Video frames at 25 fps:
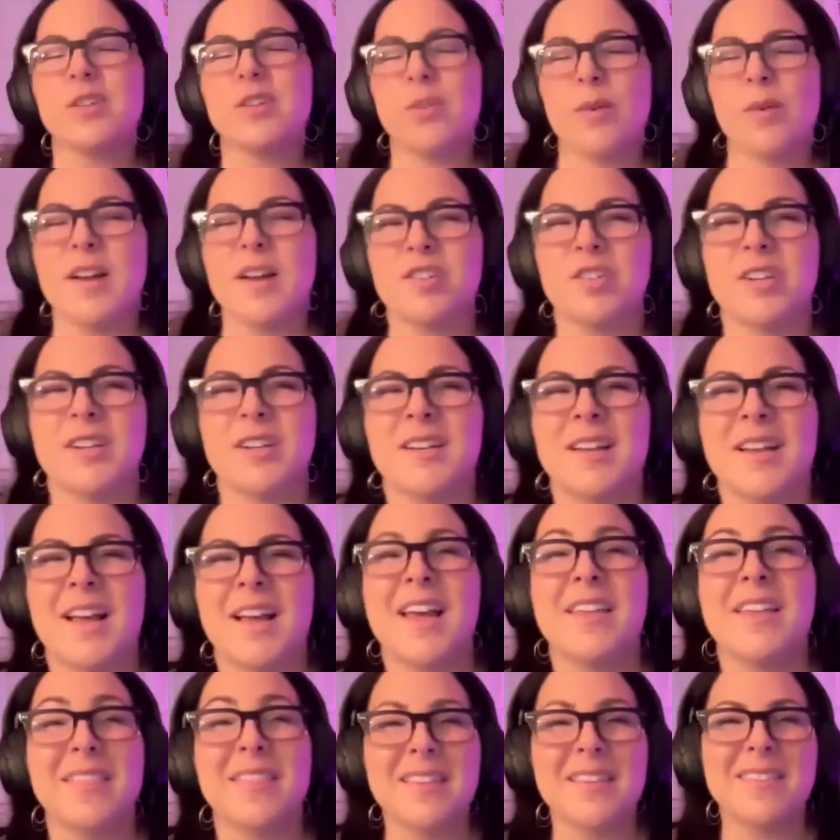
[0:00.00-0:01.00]
question.
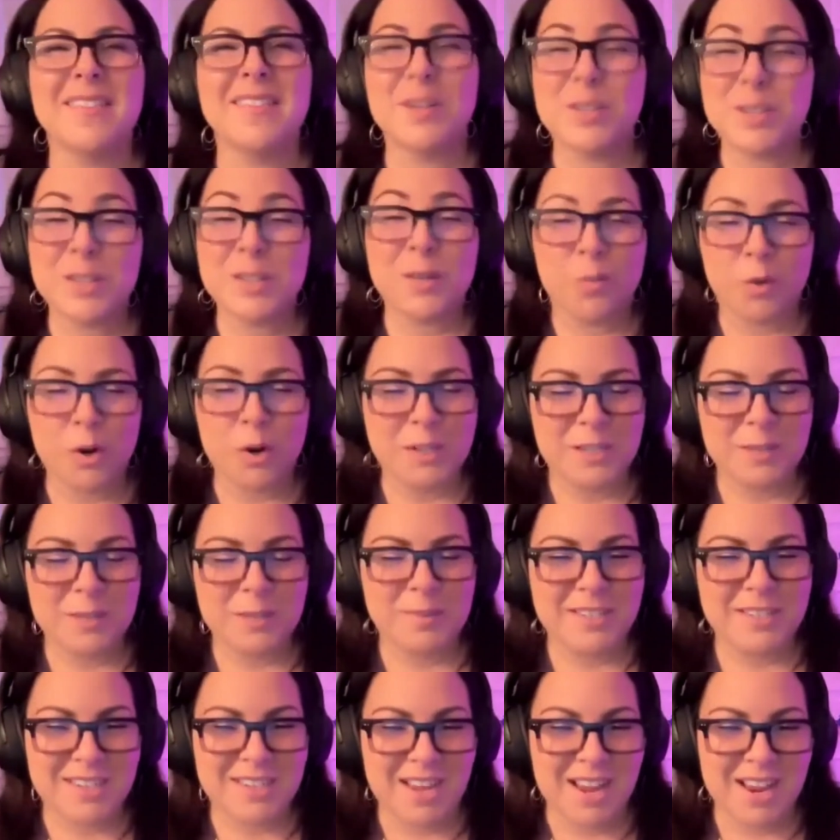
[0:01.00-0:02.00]
I think there's some work to
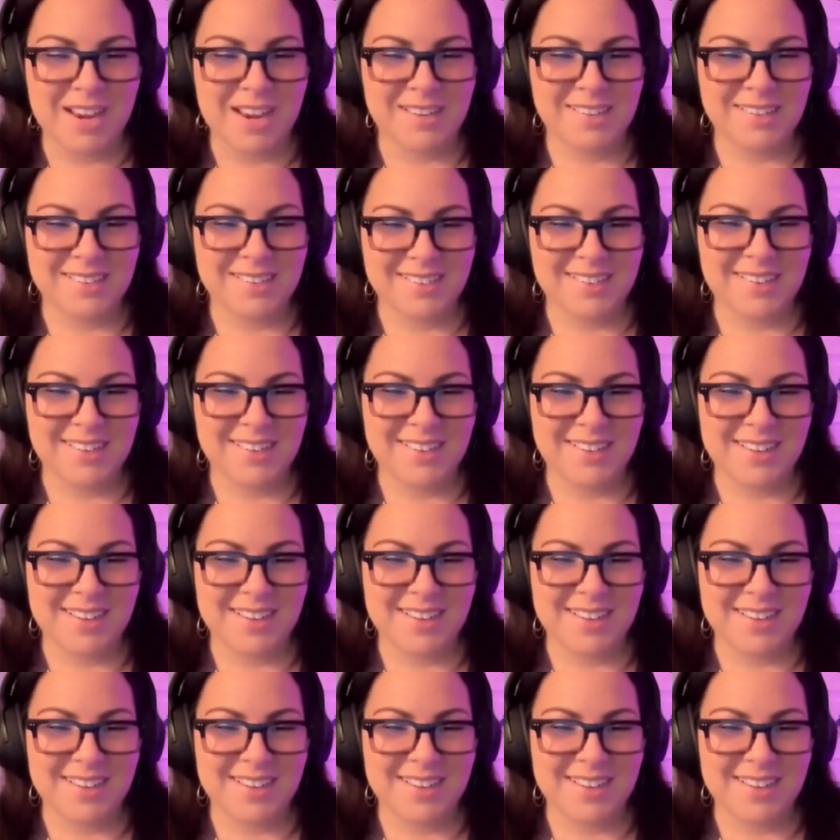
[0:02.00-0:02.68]
be done in